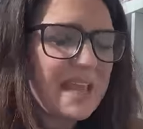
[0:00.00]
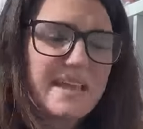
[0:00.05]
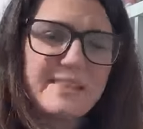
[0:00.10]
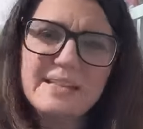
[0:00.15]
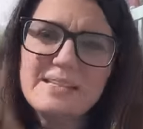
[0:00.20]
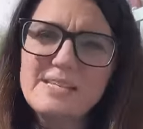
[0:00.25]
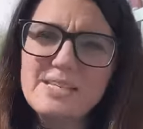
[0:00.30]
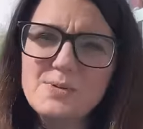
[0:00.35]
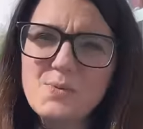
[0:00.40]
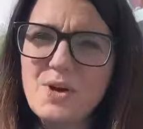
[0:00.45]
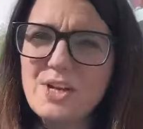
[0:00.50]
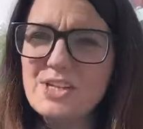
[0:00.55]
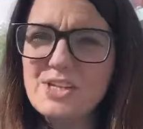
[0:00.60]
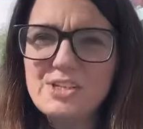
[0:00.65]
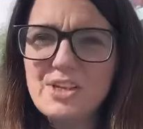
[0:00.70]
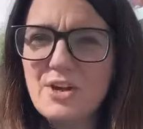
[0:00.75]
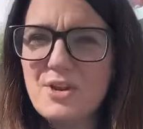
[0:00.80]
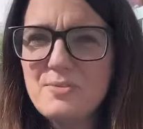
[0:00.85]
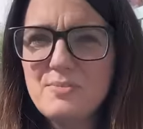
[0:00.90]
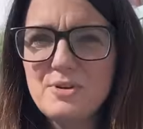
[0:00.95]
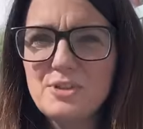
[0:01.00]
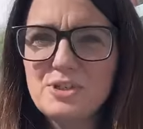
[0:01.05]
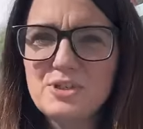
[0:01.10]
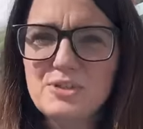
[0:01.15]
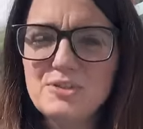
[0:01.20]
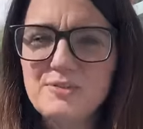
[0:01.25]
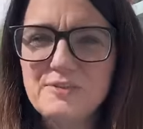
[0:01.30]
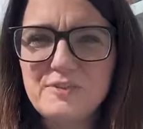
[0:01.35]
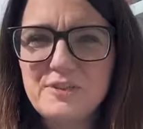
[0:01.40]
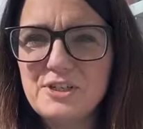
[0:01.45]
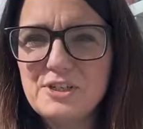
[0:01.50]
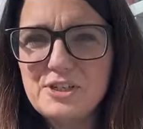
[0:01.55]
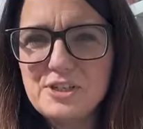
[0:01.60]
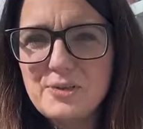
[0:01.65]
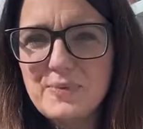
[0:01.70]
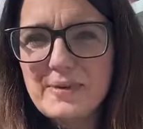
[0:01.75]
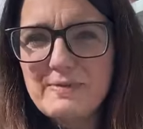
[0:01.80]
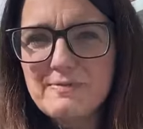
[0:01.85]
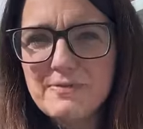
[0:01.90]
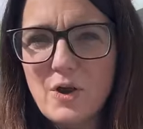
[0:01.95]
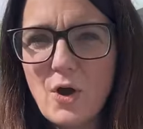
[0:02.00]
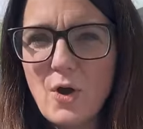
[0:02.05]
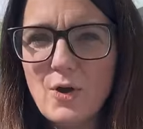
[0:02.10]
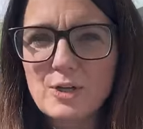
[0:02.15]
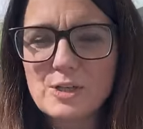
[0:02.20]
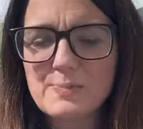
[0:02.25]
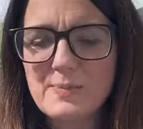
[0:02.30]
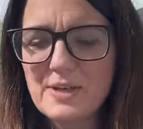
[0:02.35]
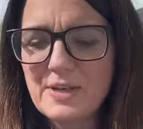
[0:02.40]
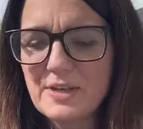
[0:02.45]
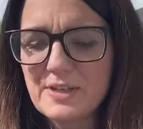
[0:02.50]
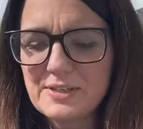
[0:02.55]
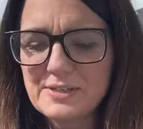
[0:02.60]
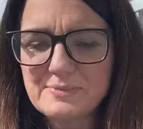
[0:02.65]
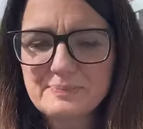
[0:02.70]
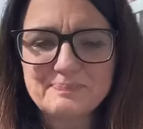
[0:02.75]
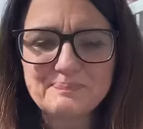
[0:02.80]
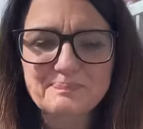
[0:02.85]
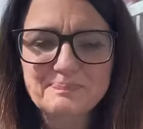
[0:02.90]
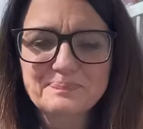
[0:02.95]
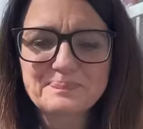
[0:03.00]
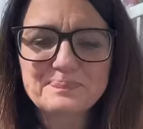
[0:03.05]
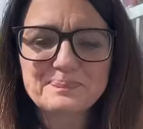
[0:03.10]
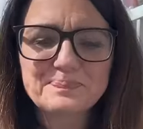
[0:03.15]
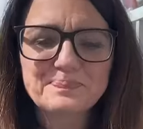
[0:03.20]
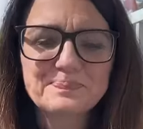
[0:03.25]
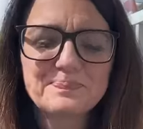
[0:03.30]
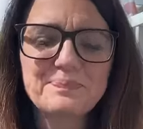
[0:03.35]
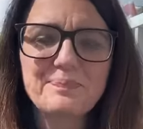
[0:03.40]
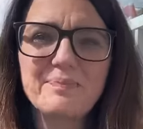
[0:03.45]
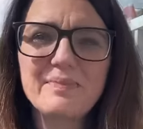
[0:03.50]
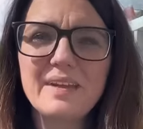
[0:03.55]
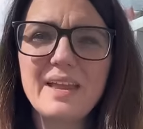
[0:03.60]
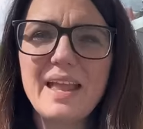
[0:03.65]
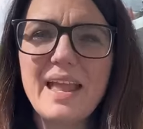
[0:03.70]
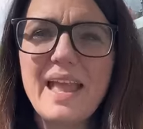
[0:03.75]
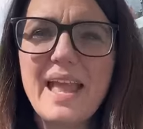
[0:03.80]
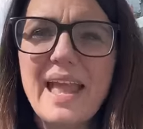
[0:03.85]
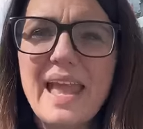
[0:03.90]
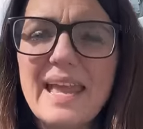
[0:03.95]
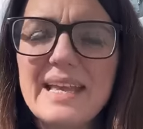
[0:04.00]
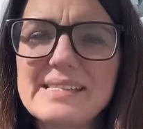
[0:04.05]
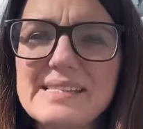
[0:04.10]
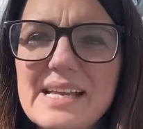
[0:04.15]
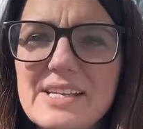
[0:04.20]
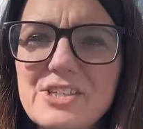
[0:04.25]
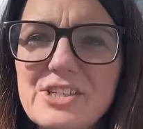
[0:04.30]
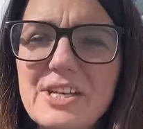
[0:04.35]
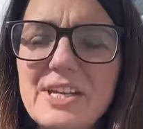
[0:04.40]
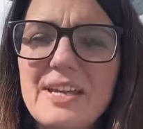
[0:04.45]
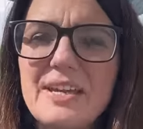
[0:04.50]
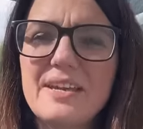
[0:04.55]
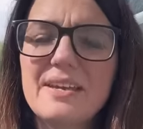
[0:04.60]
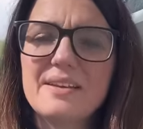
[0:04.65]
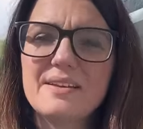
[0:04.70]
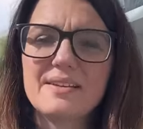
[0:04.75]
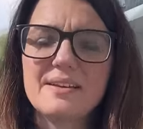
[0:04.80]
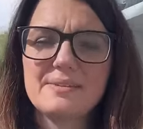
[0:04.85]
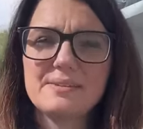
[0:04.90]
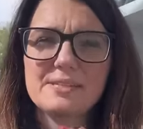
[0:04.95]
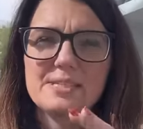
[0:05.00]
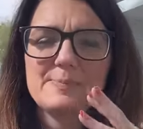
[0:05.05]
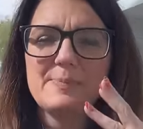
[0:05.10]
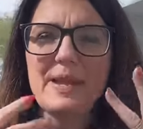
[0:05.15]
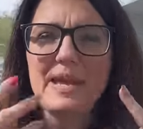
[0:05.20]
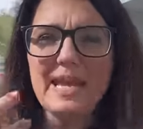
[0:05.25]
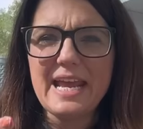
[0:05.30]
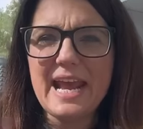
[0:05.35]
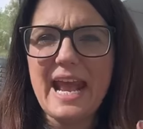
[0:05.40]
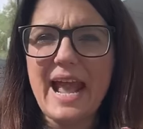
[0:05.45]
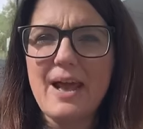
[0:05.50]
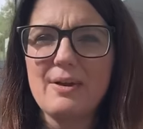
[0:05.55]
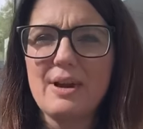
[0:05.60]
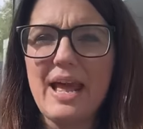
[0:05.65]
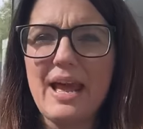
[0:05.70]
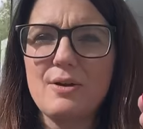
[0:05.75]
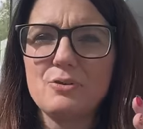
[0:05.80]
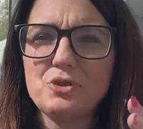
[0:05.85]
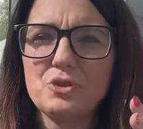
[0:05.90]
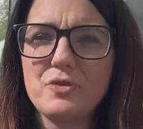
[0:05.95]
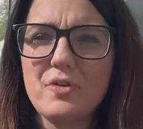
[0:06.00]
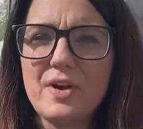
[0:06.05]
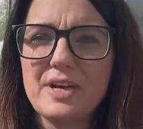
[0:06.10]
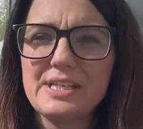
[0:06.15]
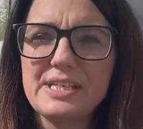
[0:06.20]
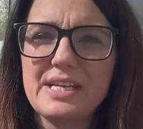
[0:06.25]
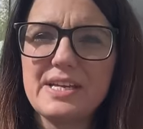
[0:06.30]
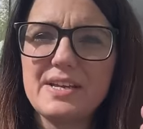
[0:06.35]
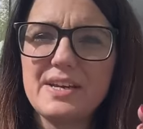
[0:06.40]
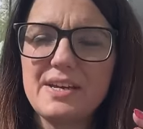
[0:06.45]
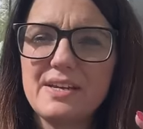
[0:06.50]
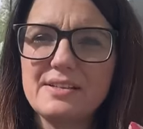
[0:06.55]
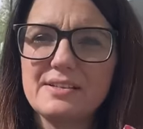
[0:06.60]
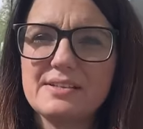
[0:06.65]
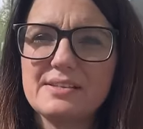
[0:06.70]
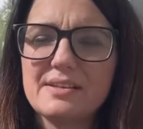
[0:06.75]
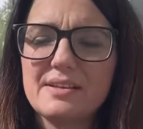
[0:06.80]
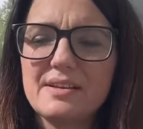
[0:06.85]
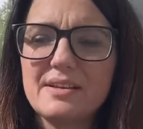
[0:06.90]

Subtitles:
This is why it's so much good fun doing vlogs, because it's actually speaking out loud your ideas.